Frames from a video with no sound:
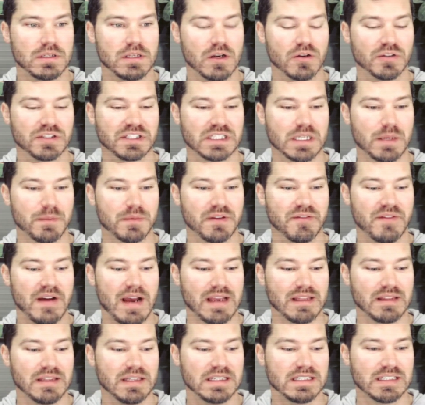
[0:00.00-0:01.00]
you know,
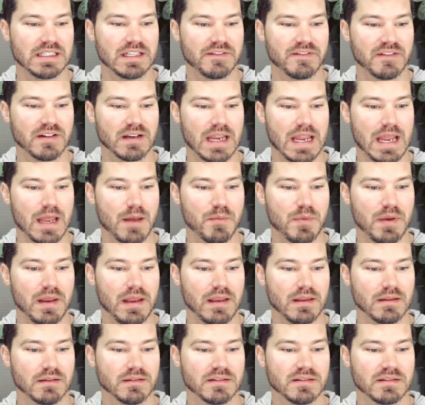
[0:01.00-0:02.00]
subdivide these different
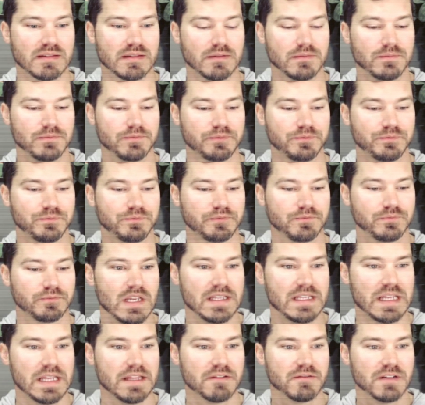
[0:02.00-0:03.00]
campaigns.
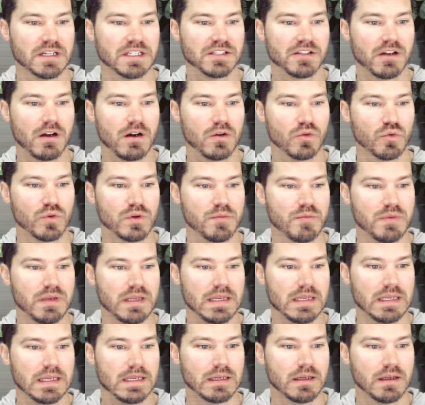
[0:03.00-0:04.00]
And then the result would
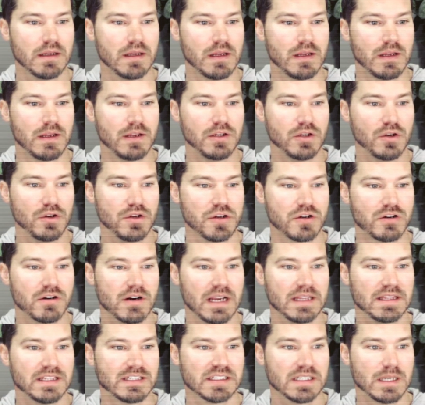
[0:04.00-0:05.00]
be, you know, you
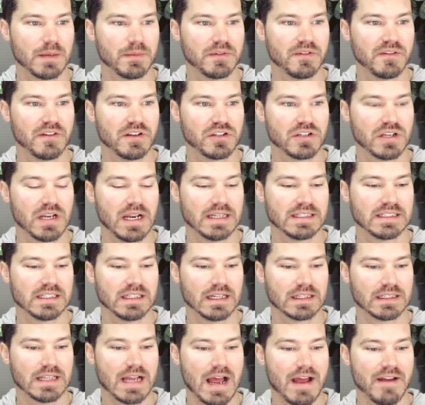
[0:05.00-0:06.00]
create the subdivision, I
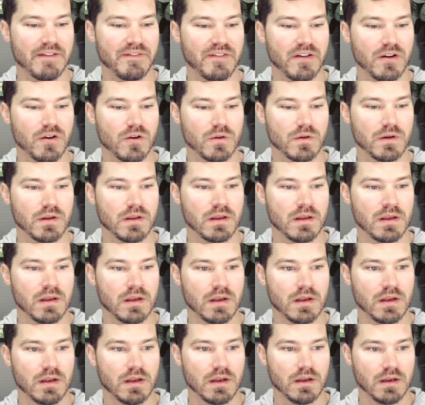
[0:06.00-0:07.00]
select iPhone,
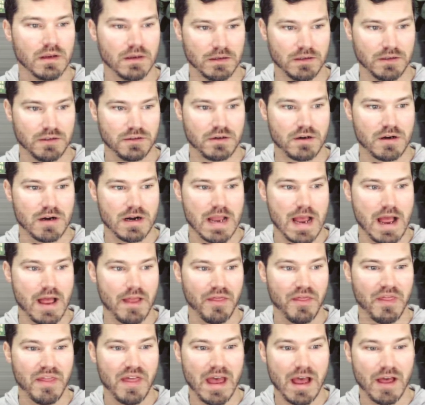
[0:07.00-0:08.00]
turn
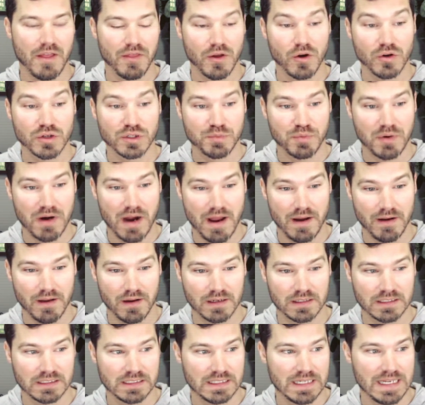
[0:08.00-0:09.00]
on that those
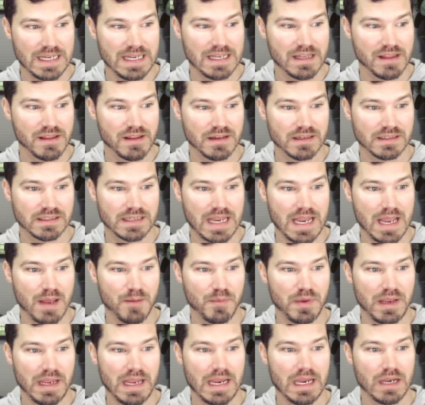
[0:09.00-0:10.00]
products in this
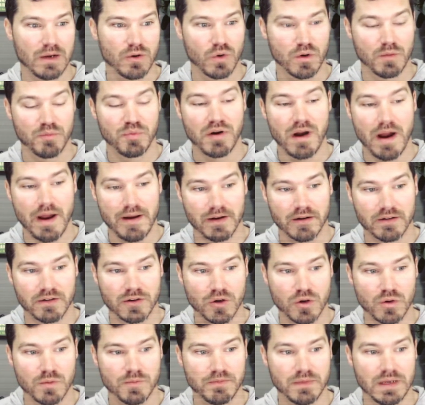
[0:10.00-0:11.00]
campaign or product
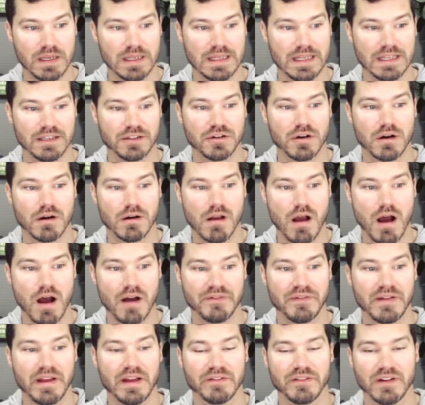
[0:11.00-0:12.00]
group, and then turn
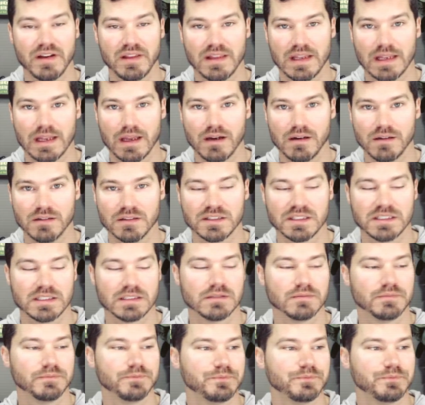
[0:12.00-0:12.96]
off everything else.